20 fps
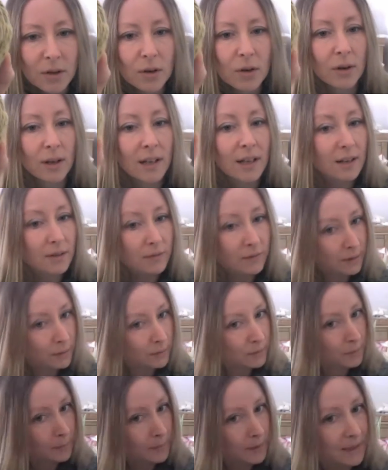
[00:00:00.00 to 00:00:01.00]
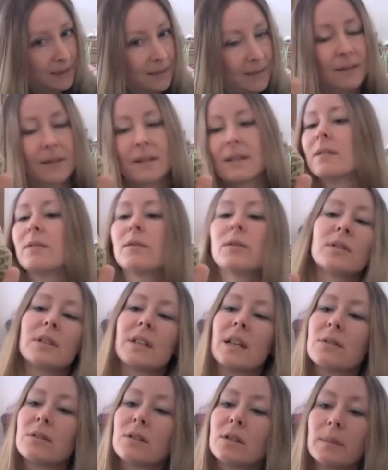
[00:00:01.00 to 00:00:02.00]
call, if it was me, if it was
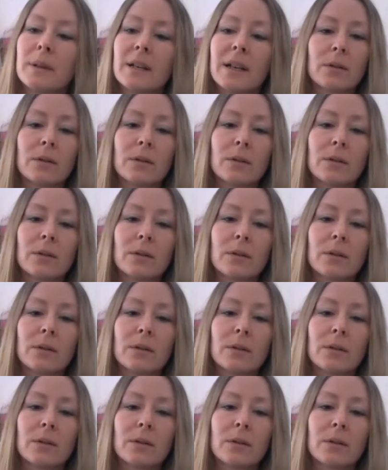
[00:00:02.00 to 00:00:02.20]
down to me,